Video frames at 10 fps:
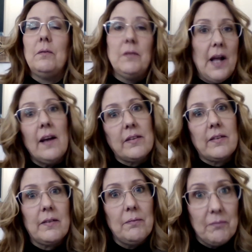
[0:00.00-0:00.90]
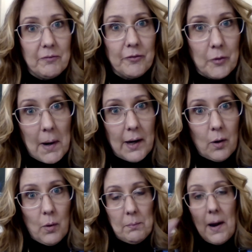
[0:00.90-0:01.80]
yes, for my
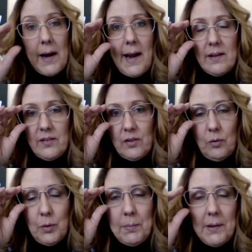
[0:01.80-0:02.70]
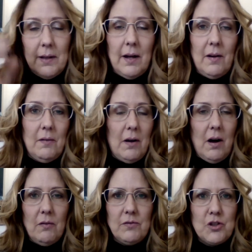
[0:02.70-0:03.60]
my answer would be a,
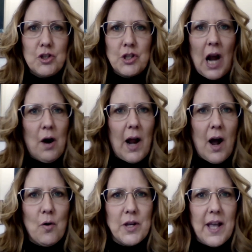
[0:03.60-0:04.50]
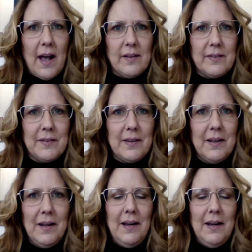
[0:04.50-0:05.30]
a shout out yes.